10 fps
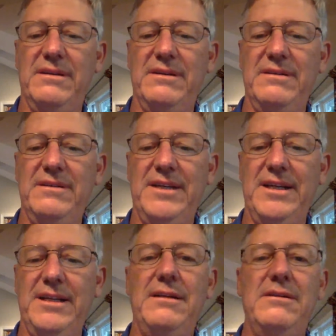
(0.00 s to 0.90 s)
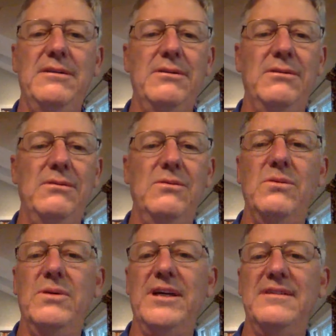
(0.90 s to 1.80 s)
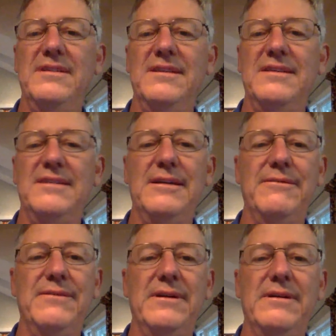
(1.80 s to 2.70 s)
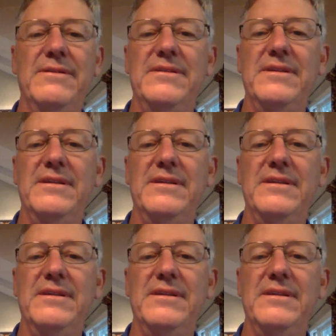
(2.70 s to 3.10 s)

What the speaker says: seeing any new questions. Let's see if there's...